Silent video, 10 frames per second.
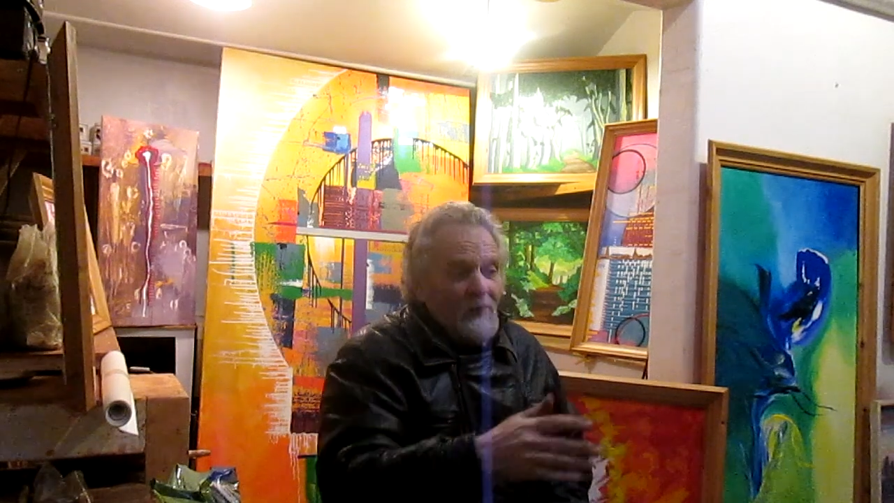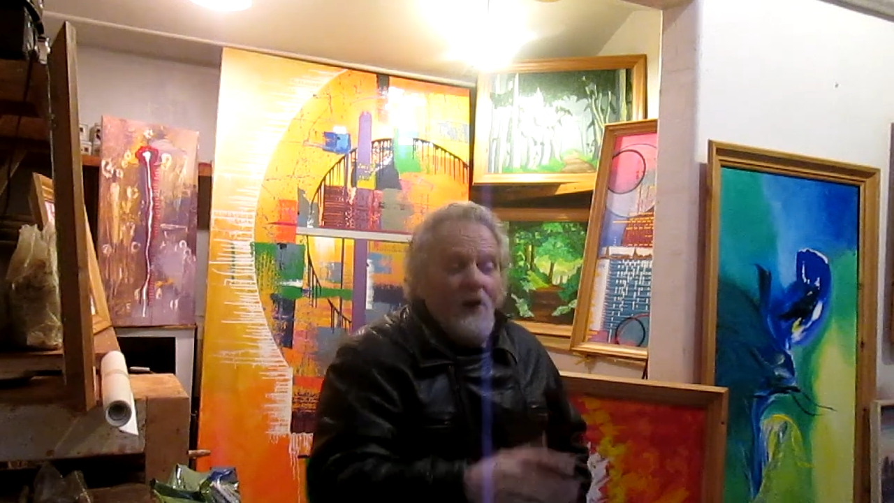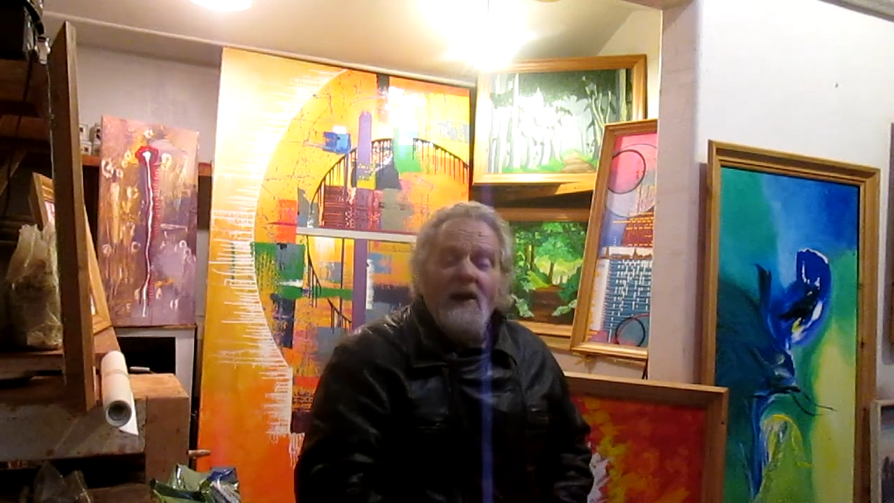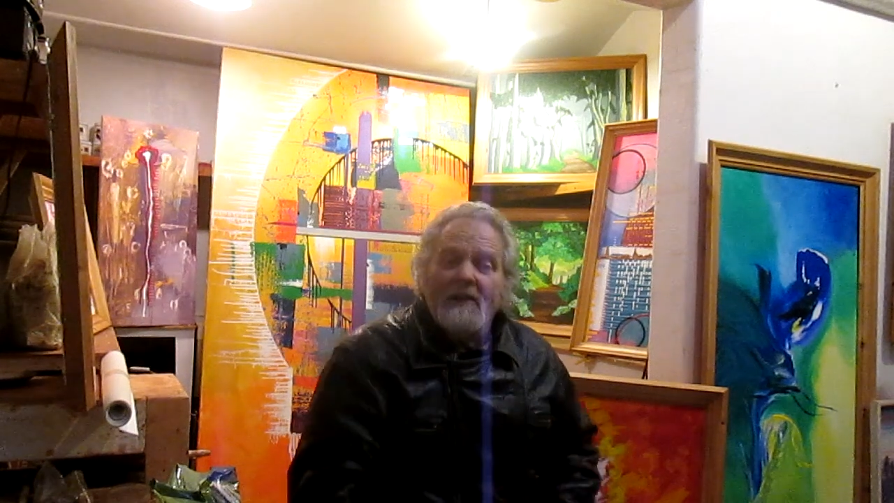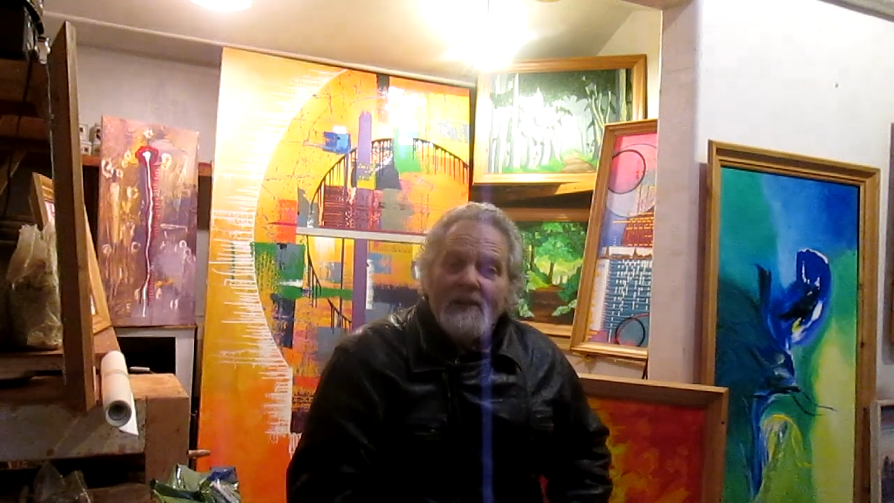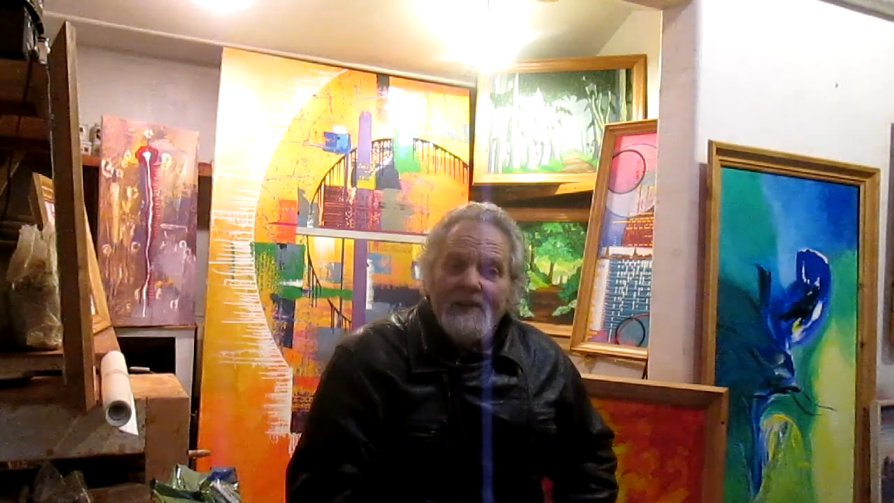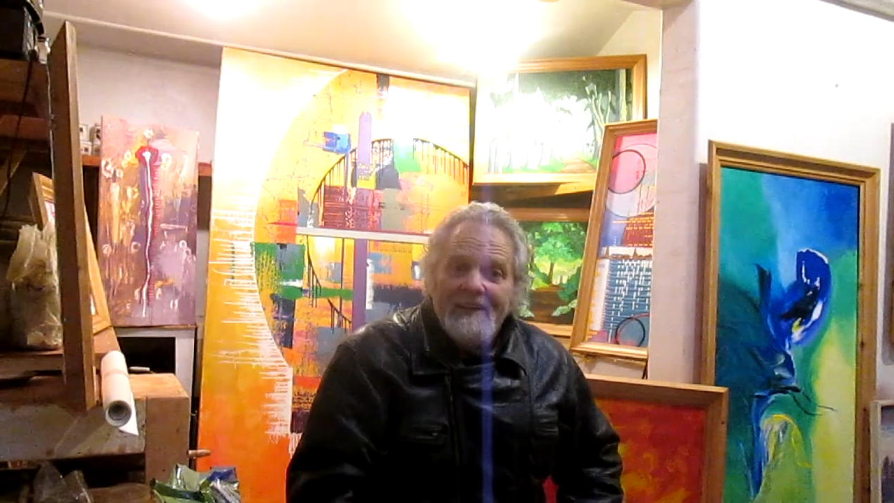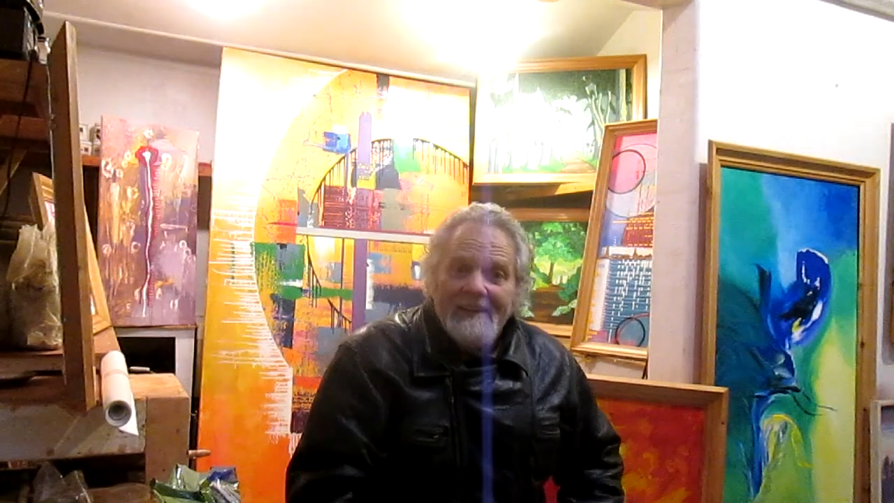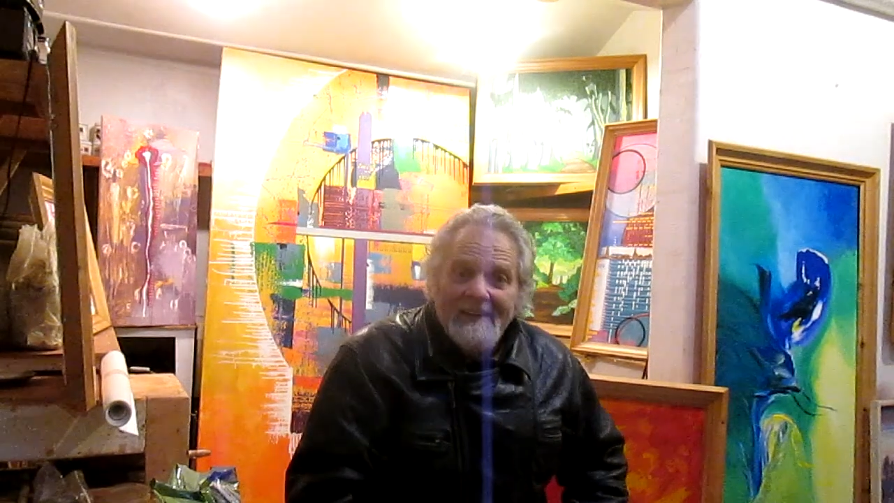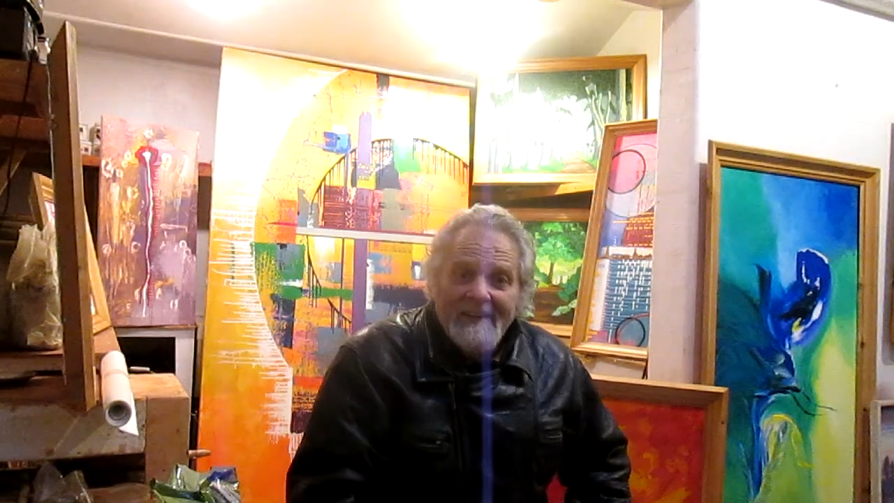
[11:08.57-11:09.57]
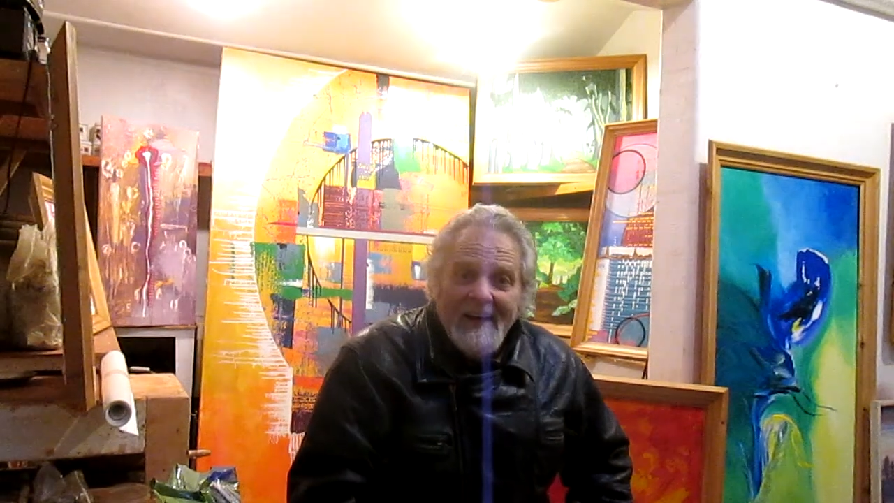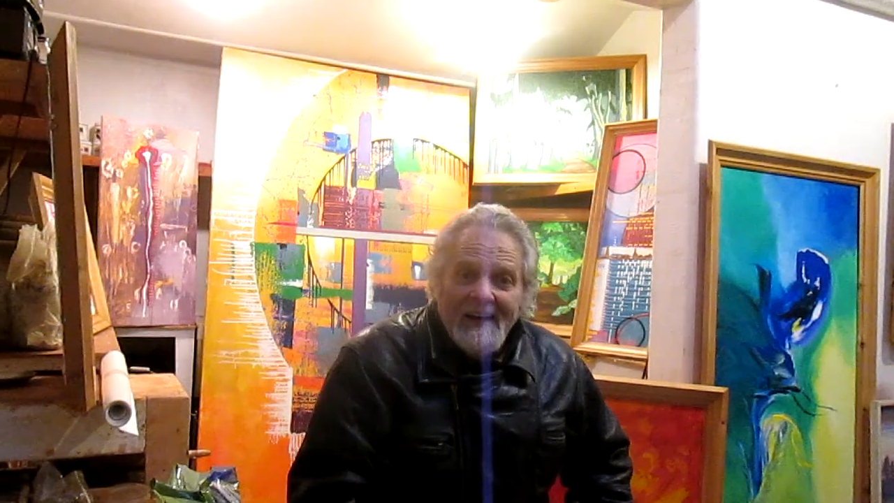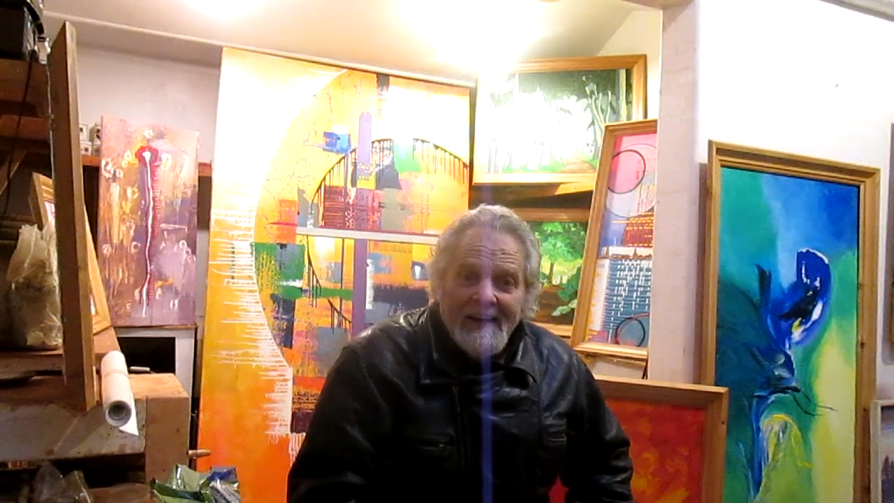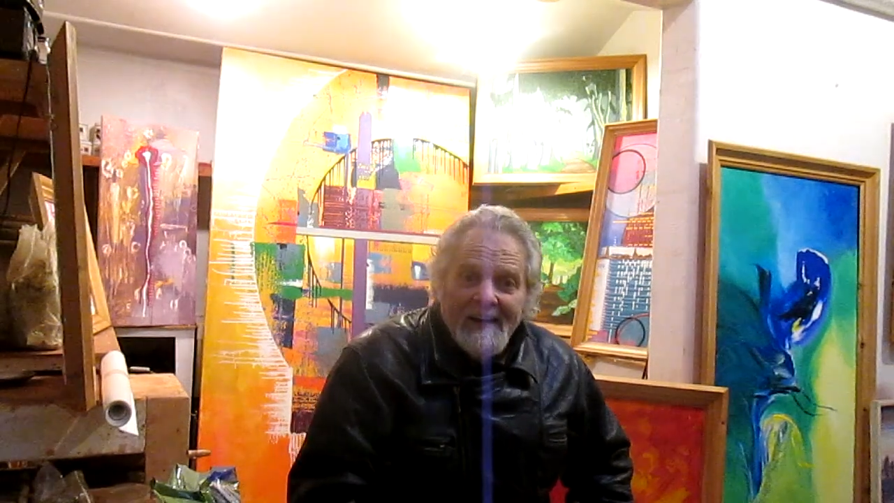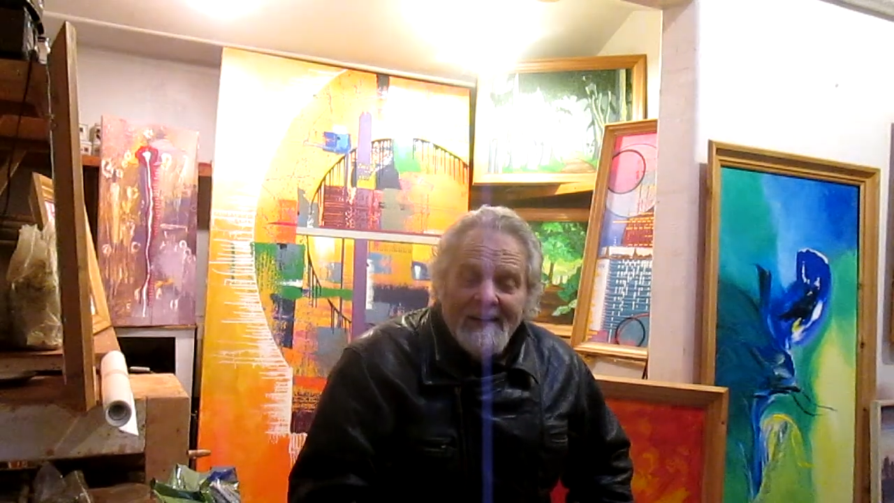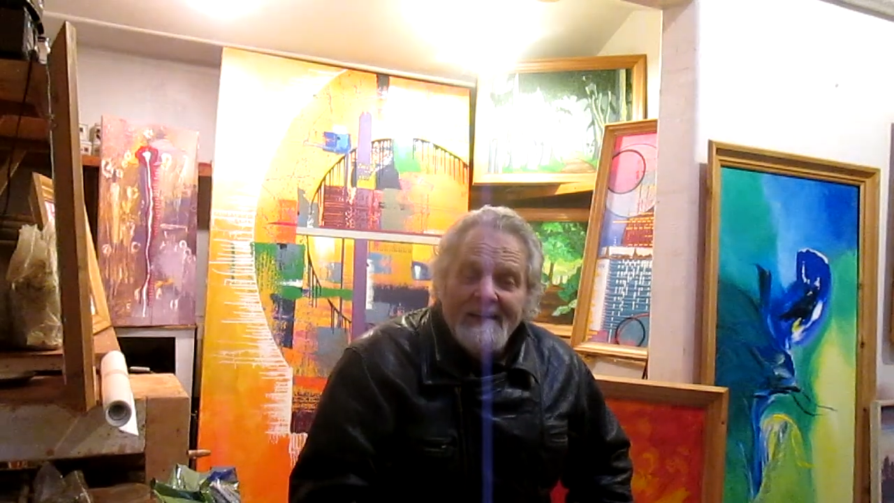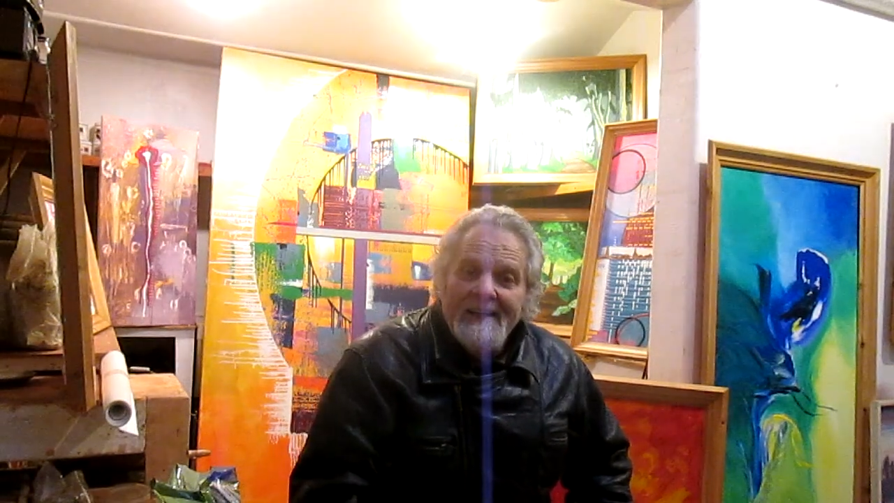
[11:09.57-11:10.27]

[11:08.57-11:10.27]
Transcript: water uh,